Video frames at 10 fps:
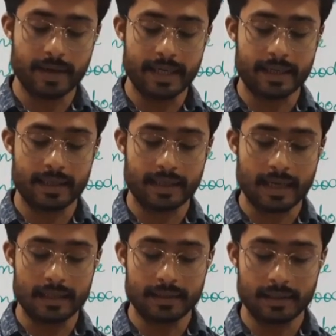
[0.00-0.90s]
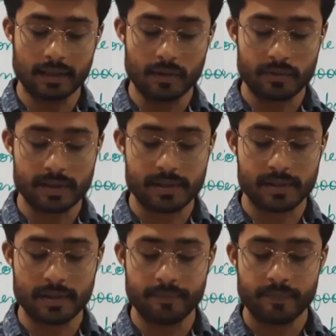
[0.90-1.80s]
maintaining healthy nerve
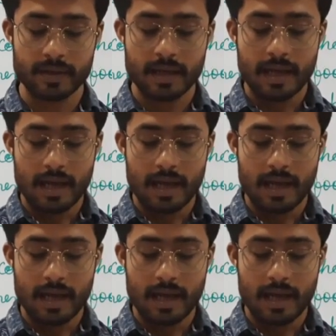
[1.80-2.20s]
system